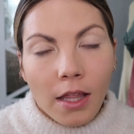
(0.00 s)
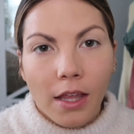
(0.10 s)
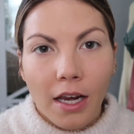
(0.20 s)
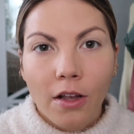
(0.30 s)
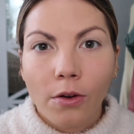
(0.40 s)

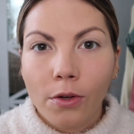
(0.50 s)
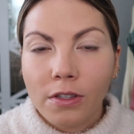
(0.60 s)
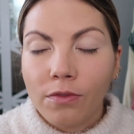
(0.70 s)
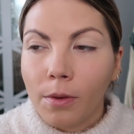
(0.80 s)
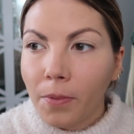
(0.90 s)
that I had
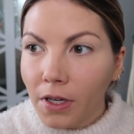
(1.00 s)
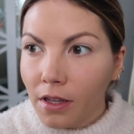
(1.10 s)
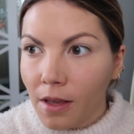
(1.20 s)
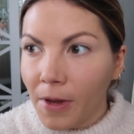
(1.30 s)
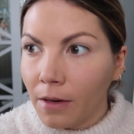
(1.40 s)
goals for
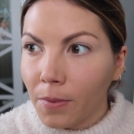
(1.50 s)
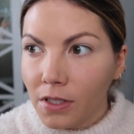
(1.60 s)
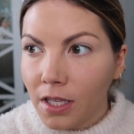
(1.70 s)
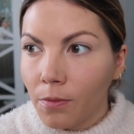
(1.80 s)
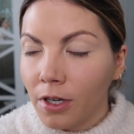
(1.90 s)
the amount of
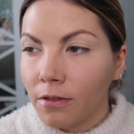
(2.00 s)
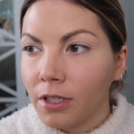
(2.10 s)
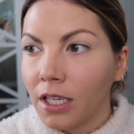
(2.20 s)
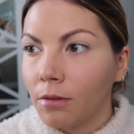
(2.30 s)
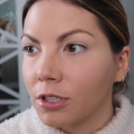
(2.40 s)
books I want to
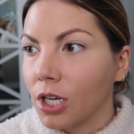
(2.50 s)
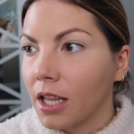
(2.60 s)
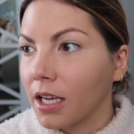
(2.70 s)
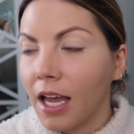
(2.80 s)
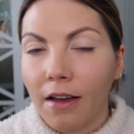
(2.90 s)
read, which I
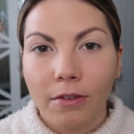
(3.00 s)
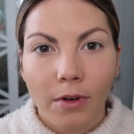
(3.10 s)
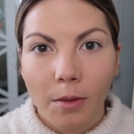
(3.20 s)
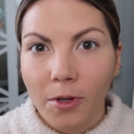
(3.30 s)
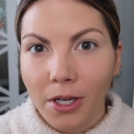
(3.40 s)
like haven't
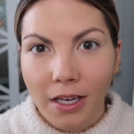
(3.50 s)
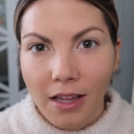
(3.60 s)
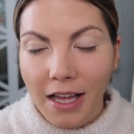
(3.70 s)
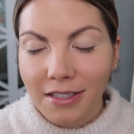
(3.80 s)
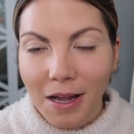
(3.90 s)
read a book in the
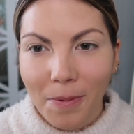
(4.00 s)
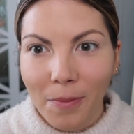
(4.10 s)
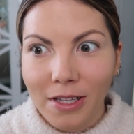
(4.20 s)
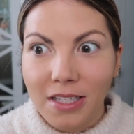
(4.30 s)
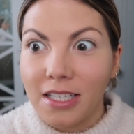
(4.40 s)
last couple
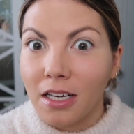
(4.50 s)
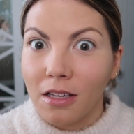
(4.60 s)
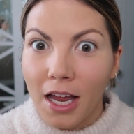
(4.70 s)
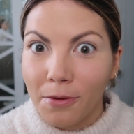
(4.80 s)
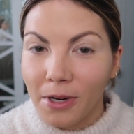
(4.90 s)
months. I did a
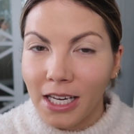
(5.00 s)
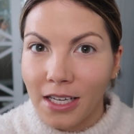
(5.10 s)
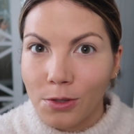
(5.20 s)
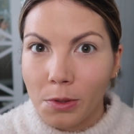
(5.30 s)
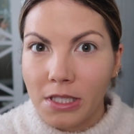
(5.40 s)
lot of
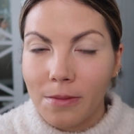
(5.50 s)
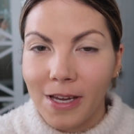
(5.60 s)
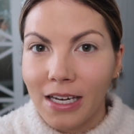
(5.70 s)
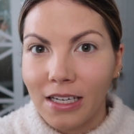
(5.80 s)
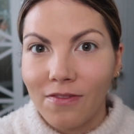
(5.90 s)
reading towards the
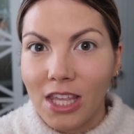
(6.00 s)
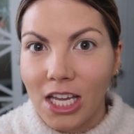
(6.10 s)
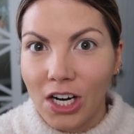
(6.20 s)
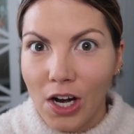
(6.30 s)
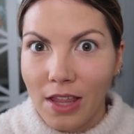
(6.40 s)
beginning of the
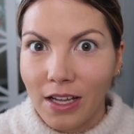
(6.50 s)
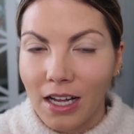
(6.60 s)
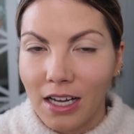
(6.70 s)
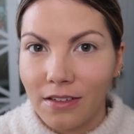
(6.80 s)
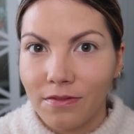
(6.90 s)
year and then
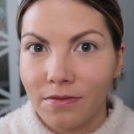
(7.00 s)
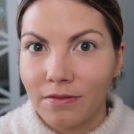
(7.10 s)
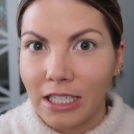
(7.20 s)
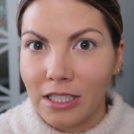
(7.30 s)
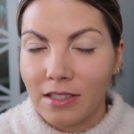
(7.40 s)
kind of
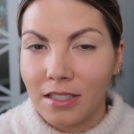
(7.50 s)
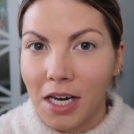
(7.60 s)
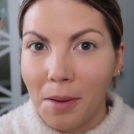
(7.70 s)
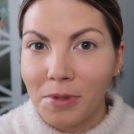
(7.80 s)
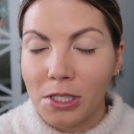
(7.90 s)
it
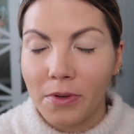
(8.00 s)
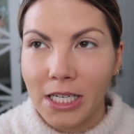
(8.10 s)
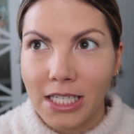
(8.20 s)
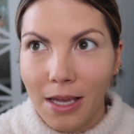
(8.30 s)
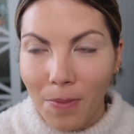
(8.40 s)
stopped. So I
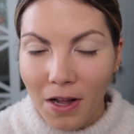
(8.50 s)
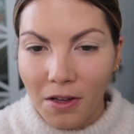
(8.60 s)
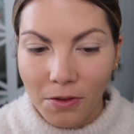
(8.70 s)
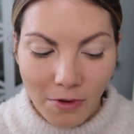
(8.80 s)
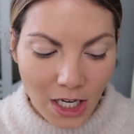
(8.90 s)
need to get back
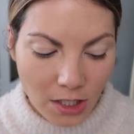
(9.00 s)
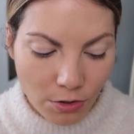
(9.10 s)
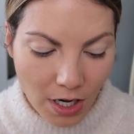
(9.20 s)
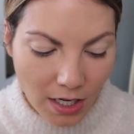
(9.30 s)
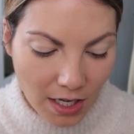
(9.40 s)
on the reading
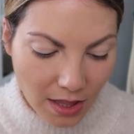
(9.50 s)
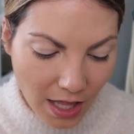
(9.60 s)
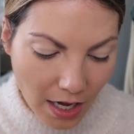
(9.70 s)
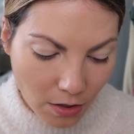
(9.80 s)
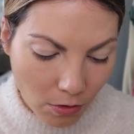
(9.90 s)
train to hit
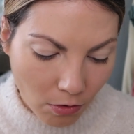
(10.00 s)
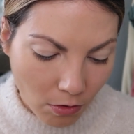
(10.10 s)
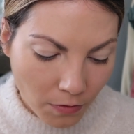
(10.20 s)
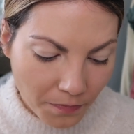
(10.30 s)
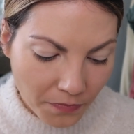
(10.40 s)
that
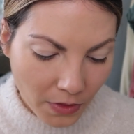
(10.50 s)
goal.